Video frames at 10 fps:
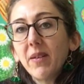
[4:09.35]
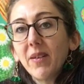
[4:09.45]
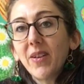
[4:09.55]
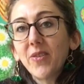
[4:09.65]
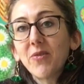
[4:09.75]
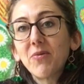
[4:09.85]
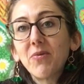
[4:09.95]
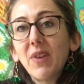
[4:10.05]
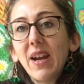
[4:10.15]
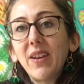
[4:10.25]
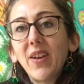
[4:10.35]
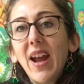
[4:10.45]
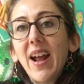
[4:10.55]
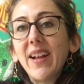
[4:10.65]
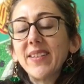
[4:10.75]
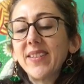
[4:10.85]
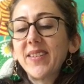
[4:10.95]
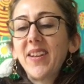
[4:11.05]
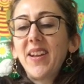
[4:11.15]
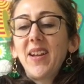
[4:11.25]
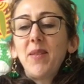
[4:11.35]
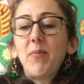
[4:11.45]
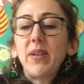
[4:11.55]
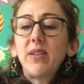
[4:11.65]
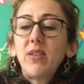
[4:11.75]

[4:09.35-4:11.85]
going to wreck your hands, but